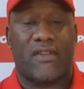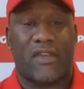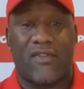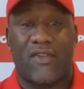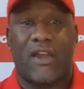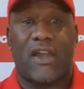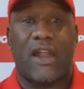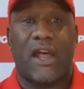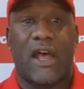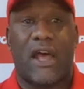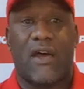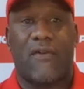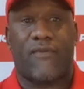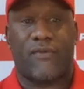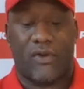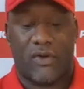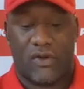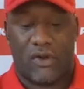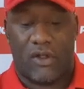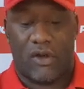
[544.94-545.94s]
7.5
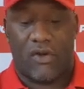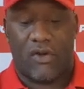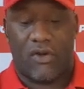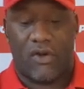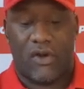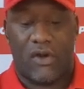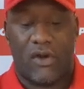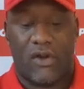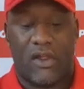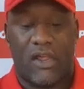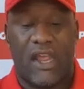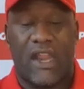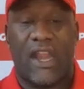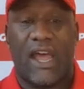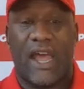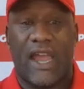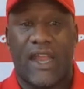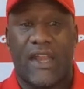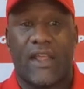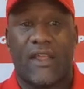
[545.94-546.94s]
for
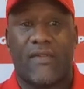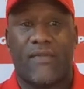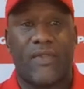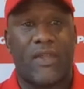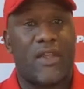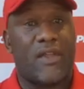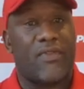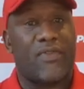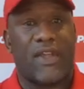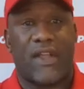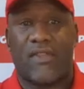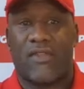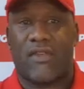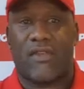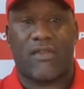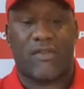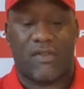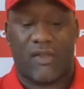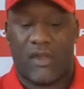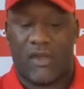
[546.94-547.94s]
$1.80, that's a
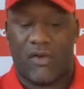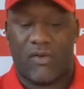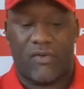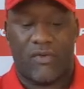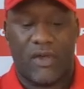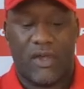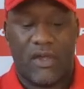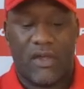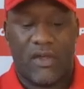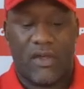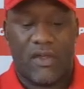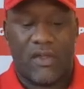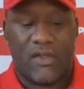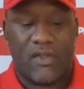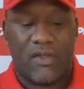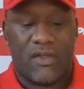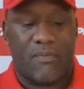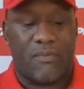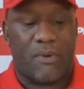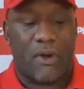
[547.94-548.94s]
steal.
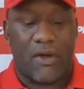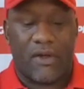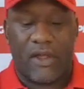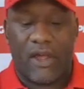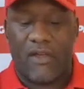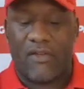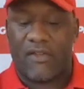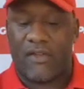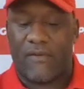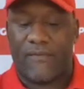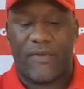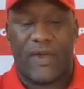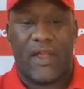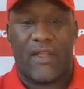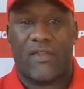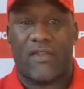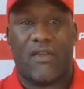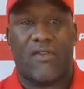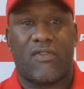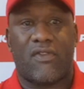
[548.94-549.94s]
The Broncos
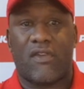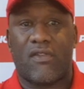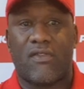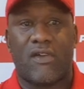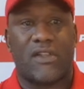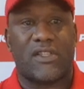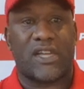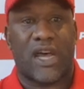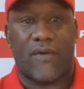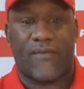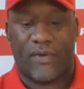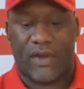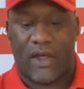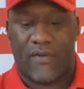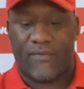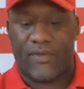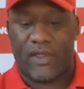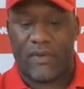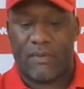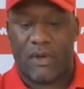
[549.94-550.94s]
defence is just not tough
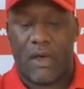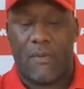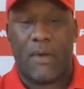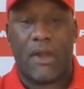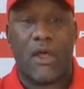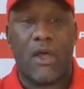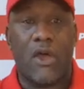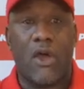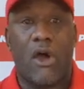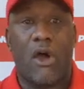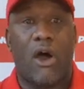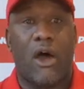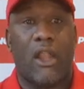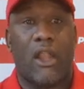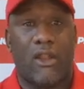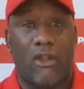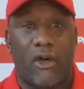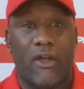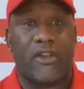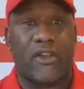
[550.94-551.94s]
enough at the moment. I'd
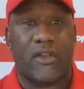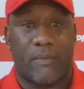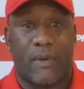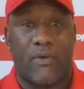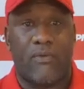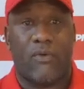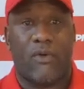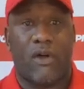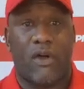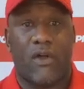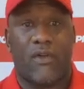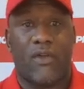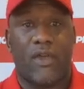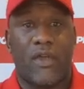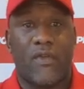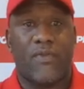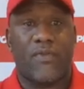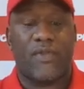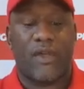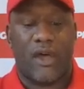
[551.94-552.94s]
like to be wrong.
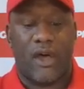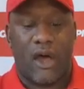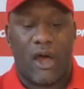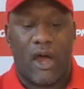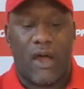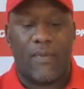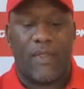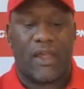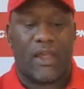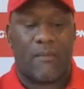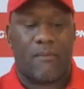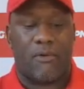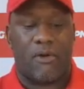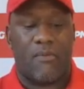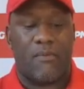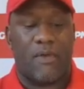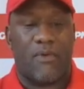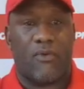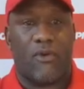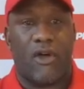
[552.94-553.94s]
I hope they can prove
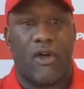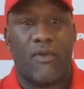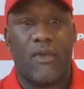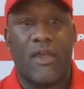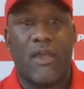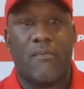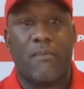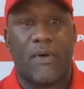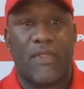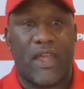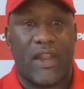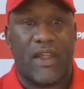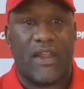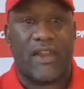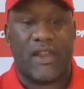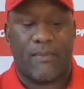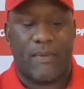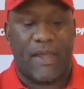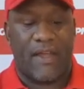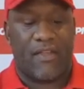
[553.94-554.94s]
me wrong, but they need
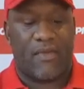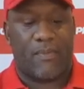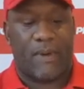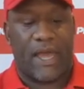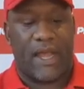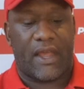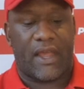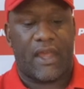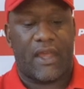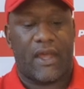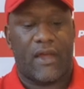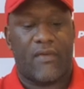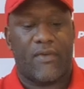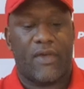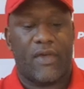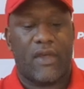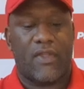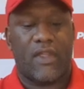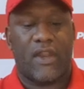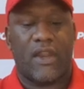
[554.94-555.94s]
to bounce back here.
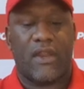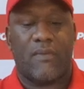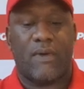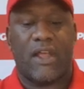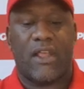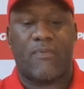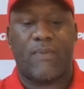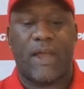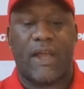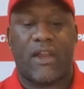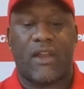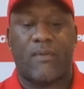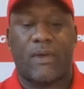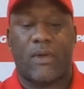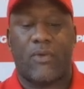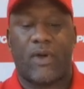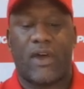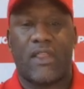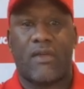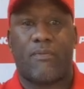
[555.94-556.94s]
They need to bounce back in a big
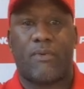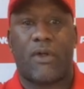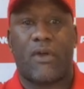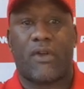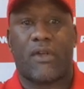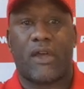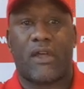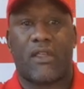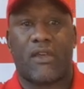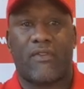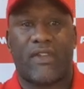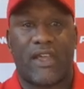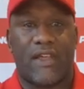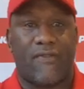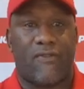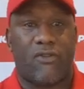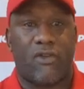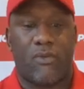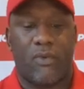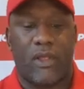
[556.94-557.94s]
way, the Broncos. They only had
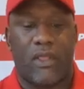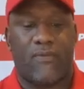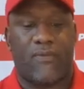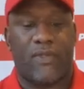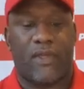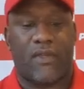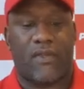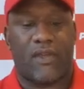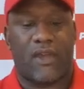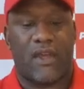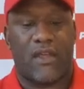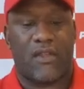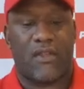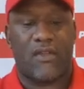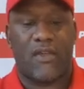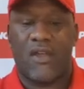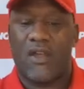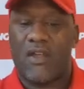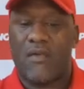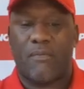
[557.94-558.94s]
2 wins for the
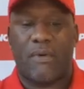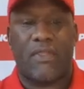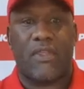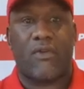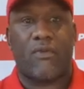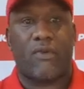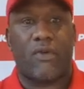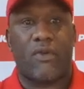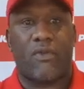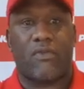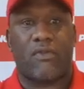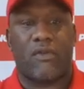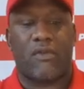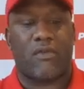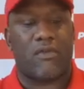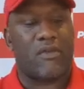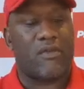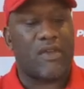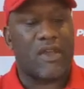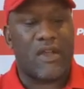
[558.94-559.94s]
season, but the
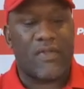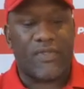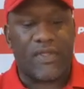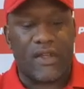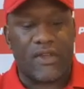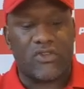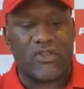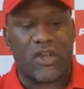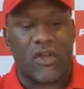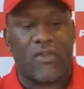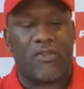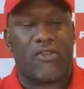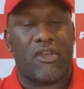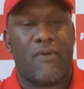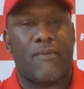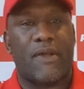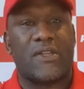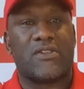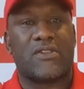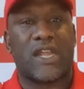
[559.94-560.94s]
Roosters, they've shown so
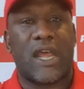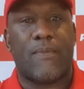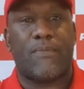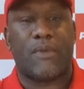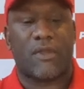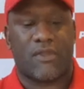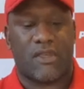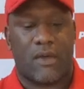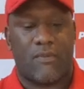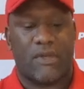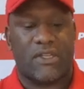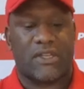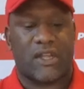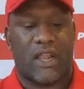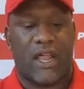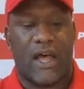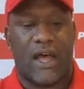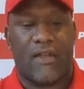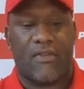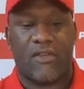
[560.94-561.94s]
much depth and so much
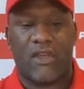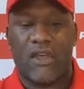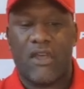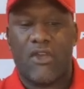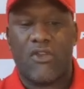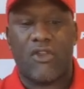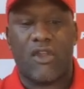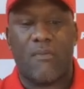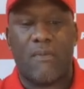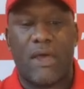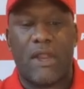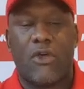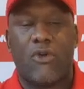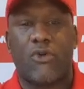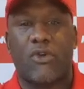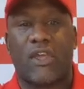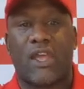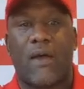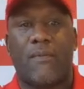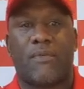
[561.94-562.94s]
class. No matter
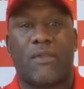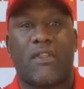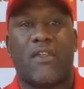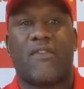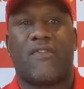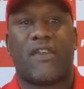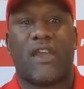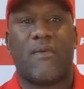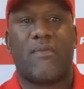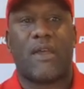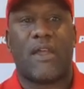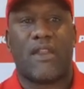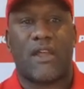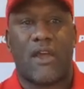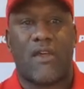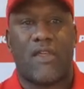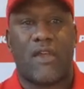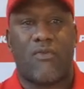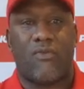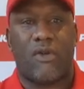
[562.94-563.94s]
who comes into the team, they know
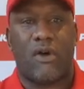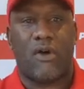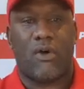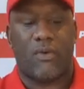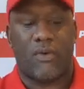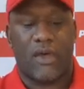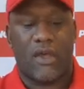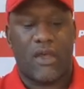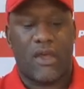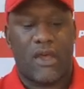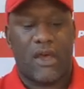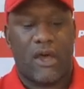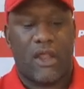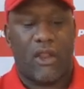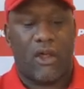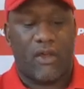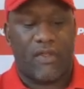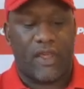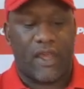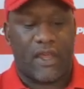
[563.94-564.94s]
their role. I
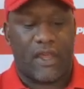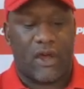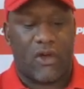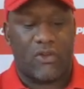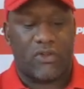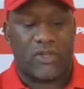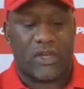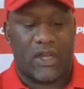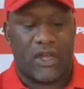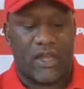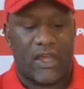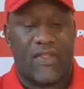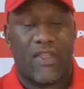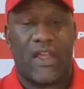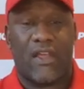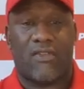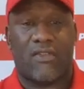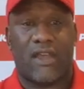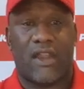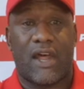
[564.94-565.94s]
like their culture and their
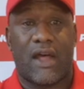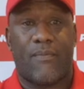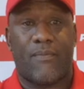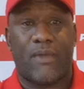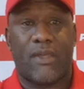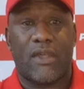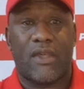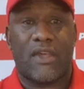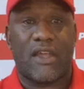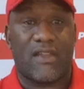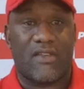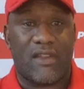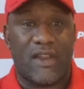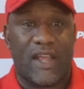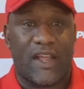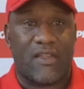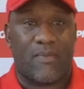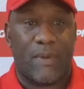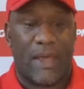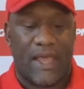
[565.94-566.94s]
setup. It's
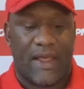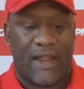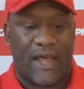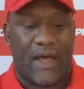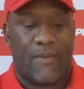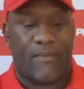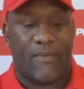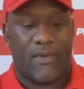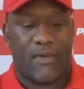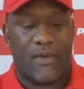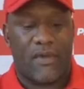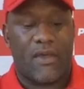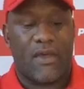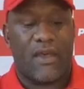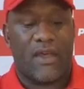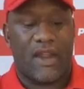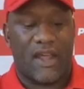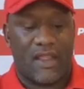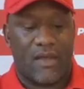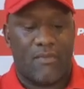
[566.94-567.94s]
next man up,
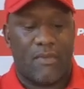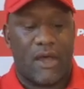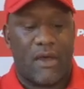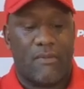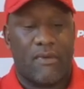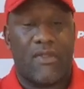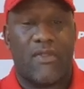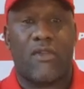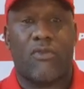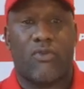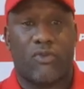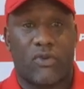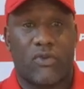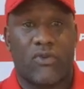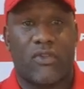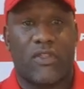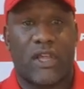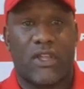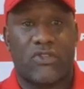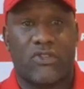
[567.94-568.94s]
and at the moment, they're all
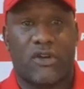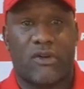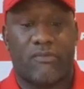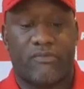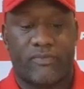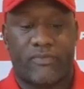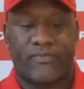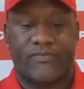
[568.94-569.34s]
doing their job.